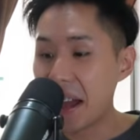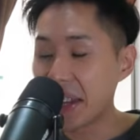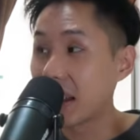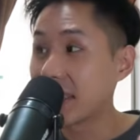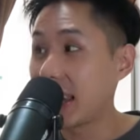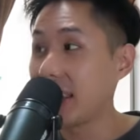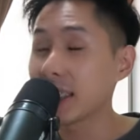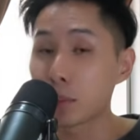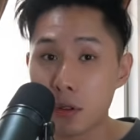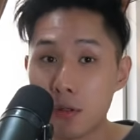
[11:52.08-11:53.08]
it
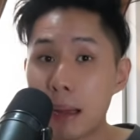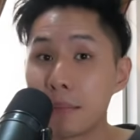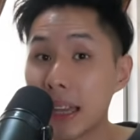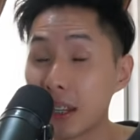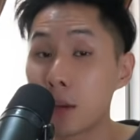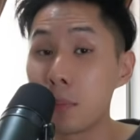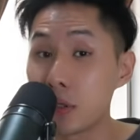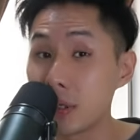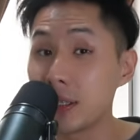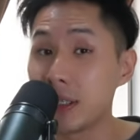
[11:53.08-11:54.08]
contains the program that your
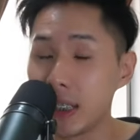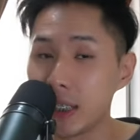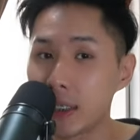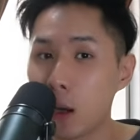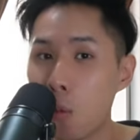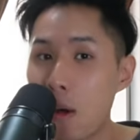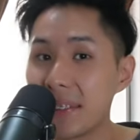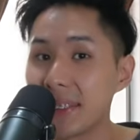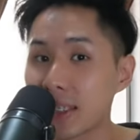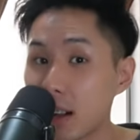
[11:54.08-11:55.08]
computer needs
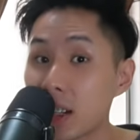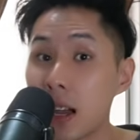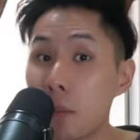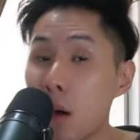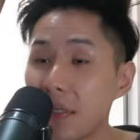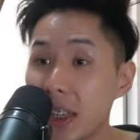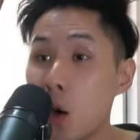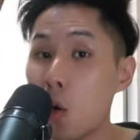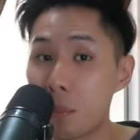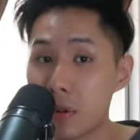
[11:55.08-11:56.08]
when starting up
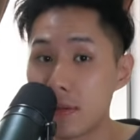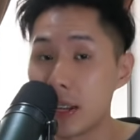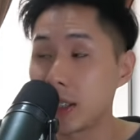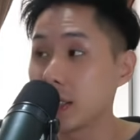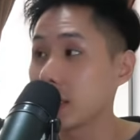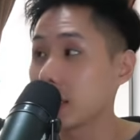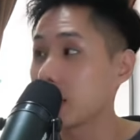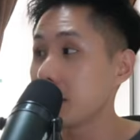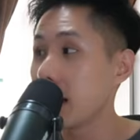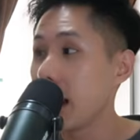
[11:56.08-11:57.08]
the operating
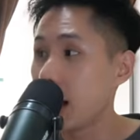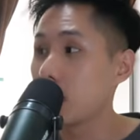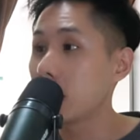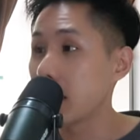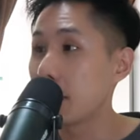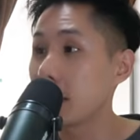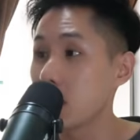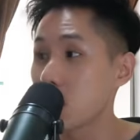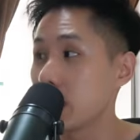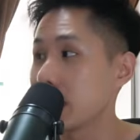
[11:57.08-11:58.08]
system and all the
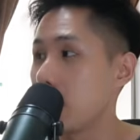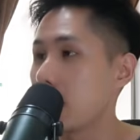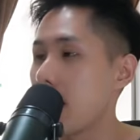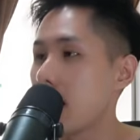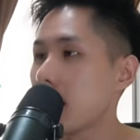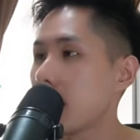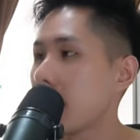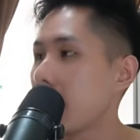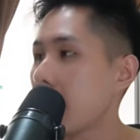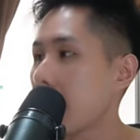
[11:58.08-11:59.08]
application software.
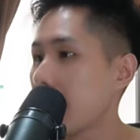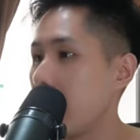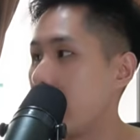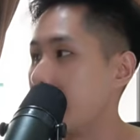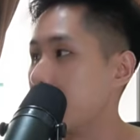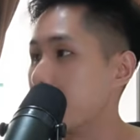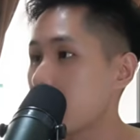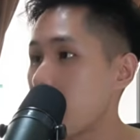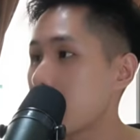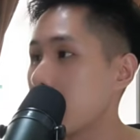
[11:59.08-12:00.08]
And the
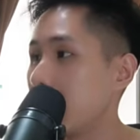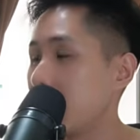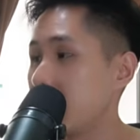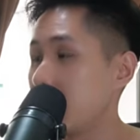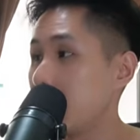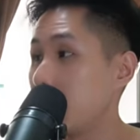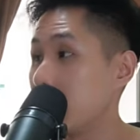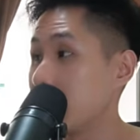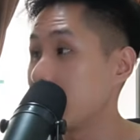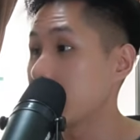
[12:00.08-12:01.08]
program runs immediately
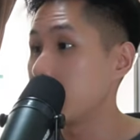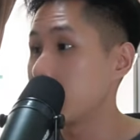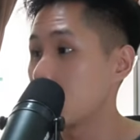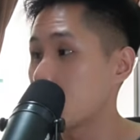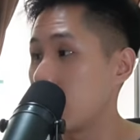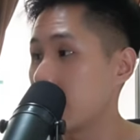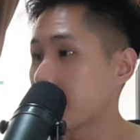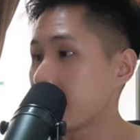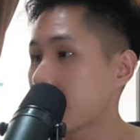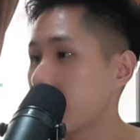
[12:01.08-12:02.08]
when the system is switched
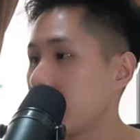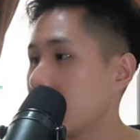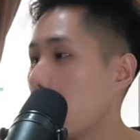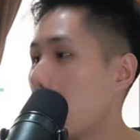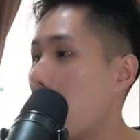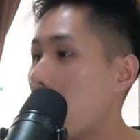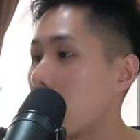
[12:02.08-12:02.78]
on. So while